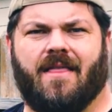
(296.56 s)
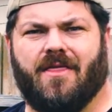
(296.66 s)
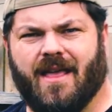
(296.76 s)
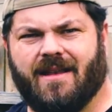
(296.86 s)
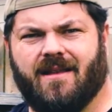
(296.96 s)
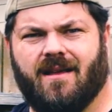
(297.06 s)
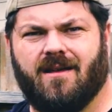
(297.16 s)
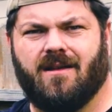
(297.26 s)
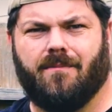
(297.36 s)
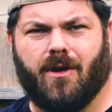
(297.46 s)
then
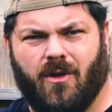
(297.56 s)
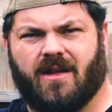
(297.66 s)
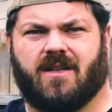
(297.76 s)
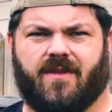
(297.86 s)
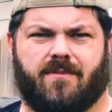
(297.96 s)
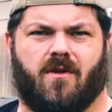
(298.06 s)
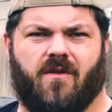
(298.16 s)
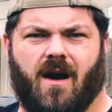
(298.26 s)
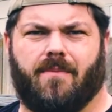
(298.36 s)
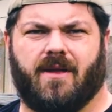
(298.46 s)
progressively move
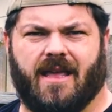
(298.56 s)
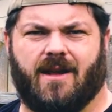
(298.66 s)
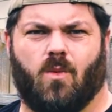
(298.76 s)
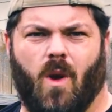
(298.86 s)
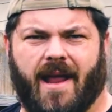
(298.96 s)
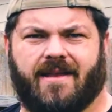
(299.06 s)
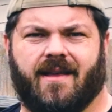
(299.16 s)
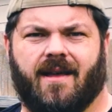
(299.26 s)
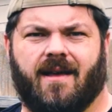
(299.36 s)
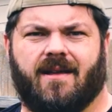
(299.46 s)
up in weight
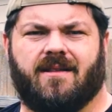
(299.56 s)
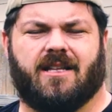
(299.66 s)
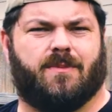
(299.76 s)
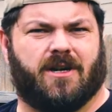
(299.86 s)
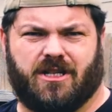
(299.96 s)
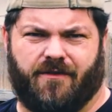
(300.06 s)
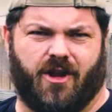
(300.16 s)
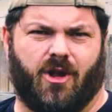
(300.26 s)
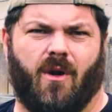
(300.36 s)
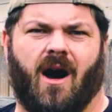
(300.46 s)
especially if you're
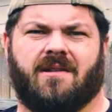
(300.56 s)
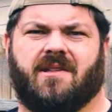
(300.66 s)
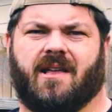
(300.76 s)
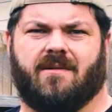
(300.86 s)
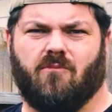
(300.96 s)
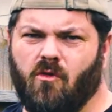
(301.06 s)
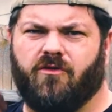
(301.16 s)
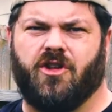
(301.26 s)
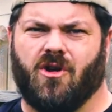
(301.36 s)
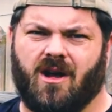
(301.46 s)
going to go hunting, move
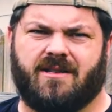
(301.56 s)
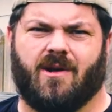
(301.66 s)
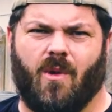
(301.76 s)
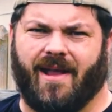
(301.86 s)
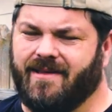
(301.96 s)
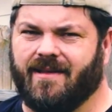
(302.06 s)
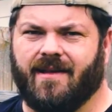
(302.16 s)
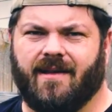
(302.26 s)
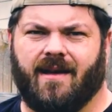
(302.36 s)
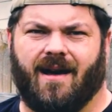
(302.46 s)
to your hunting weight
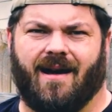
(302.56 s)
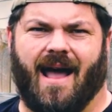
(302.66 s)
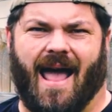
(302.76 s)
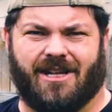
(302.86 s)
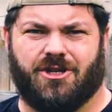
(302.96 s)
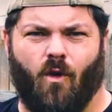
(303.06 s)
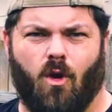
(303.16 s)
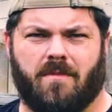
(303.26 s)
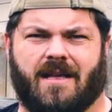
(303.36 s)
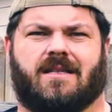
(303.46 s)
as your
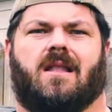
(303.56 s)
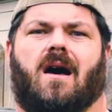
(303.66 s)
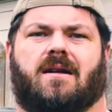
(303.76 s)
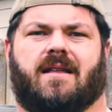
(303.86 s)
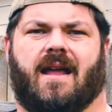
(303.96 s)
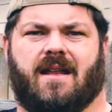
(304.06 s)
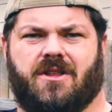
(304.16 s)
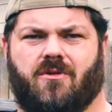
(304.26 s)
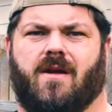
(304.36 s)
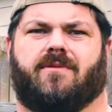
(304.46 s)
form gets locked in and
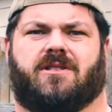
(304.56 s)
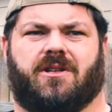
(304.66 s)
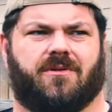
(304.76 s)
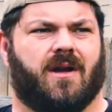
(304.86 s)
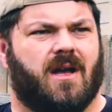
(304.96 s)
you're able to